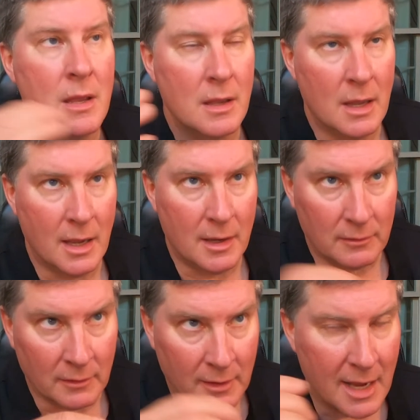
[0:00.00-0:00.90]

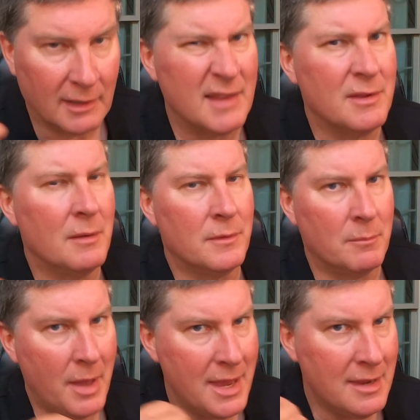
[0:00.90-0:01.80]
Kind of let the
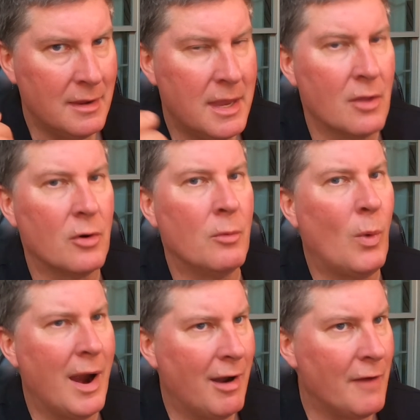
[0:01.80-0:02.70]
painkiller
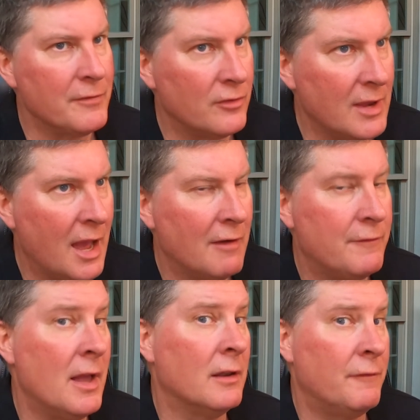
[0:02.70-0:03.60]
wear off and see how I felt.